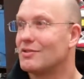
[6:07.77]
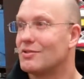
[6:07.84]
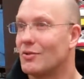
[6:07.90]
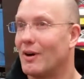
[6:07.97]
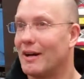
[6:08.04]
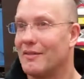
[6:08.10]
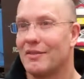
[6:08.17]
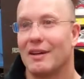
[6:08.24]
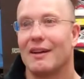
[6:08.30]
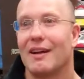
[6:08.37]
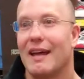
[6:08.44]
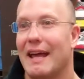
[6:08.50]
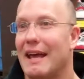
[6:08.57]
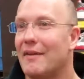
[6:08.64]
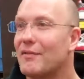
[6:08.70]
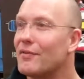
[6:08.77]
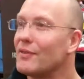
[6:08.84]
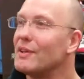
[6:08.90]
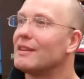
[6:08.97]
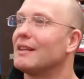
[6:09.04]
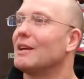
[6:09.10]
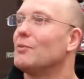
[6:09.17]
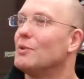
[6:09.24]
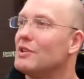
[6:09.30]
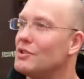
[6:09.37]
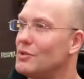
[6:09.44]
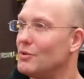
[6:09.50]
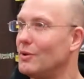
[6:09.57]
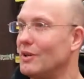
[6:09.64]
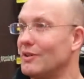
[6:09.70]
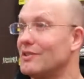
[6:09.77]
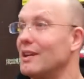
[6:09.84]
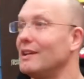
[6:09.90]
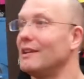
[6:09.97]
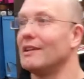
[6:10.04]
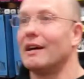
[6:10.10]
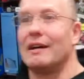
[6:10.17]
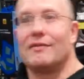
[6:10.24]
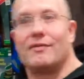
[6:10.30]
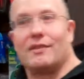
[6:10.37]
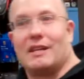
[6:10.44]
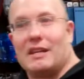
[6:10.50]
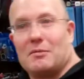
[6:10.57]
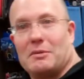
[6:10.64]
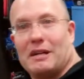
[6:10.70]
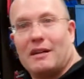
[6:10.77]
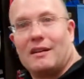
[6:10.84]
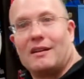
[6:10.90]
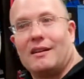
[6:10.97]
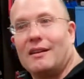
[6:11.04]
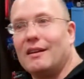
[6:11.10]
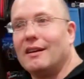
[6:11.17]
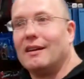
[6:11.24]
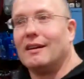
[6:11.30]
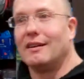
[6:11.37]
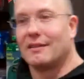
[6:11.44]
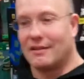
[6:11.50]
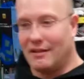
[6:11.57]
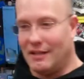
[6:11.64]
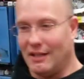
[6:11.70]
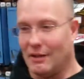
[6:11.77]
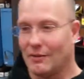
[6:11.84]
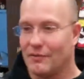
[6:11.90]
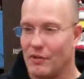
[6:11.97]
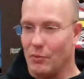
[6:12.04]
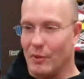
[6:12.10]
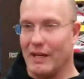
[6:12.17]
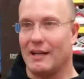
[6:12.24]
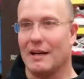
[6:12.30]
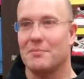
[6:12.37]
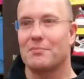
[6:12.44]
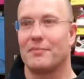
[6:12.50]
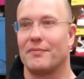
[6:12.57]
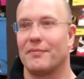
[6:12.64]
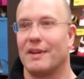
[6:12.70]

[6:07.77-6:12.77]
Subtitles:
driving, everything we do in our daily life, think about it. You know, you wake up,